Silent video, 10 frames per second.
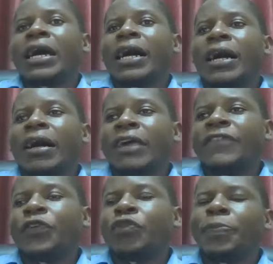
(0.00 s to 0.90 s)

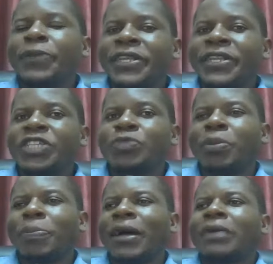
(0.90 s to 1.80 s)
If you're repeating this
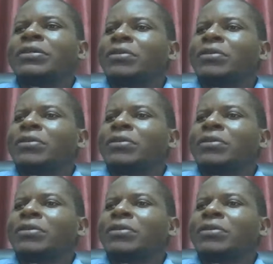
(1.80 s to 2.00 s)
paper,